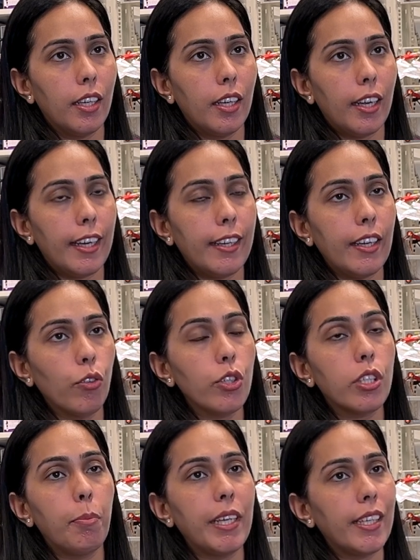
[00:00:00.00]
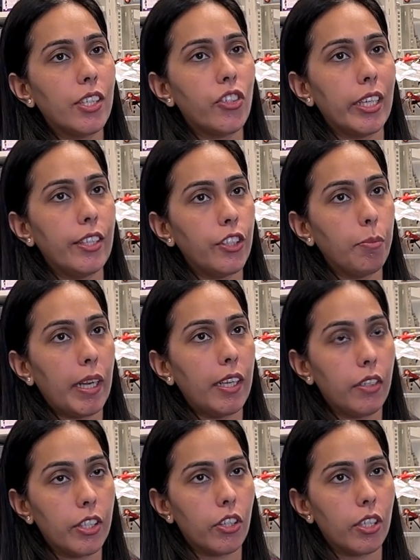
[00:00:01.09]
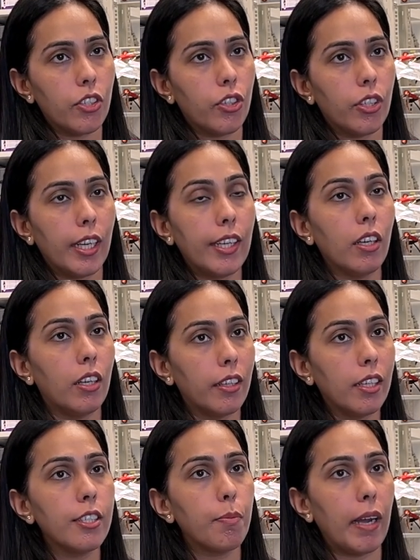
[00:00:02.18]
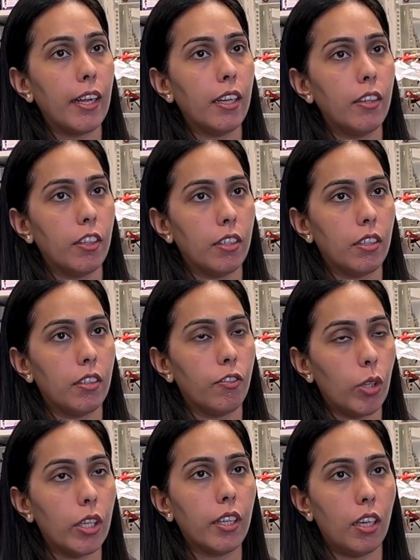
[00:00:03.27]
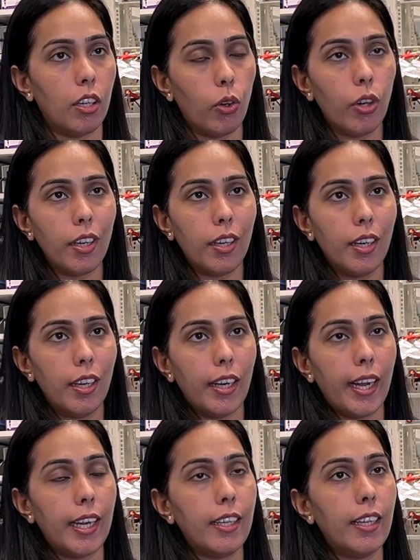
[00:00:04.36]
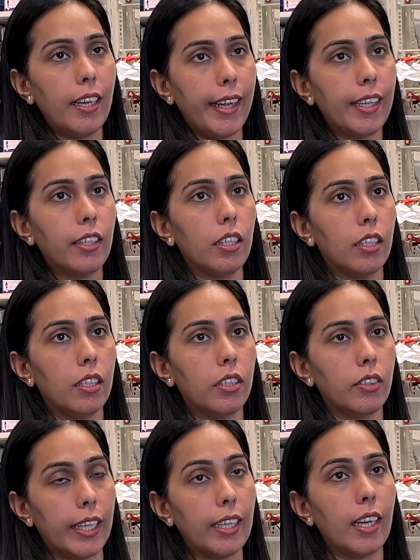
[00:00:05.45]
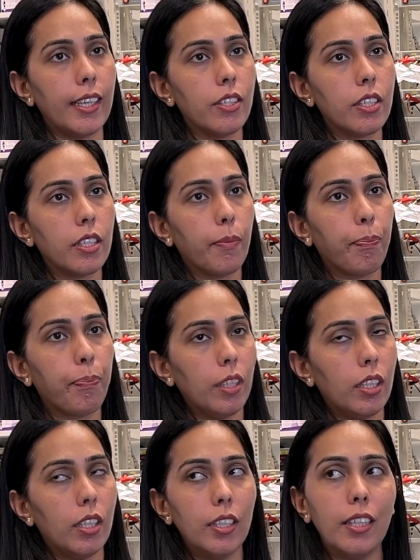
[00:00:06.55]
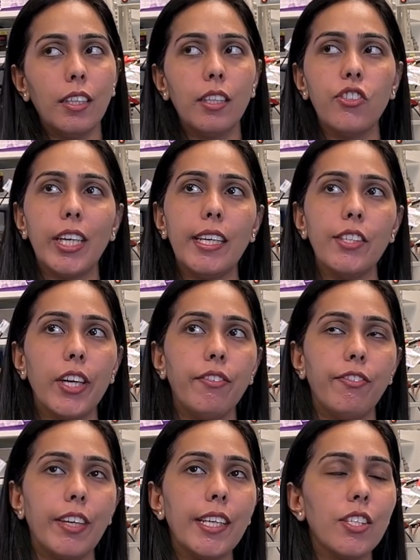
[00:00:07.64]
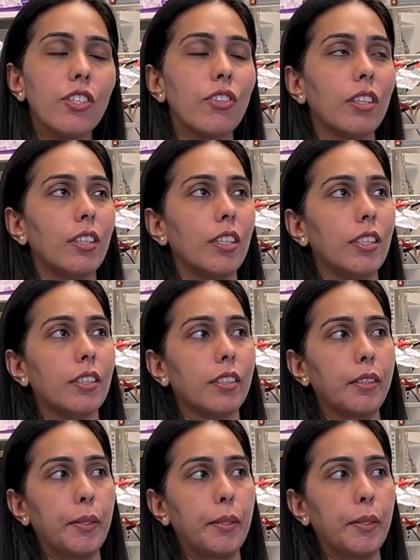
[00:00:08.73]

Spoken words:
and it was the biggest challenge in my research. It hurdles my work a lot and delayed the deadlines. Another challenge I faced is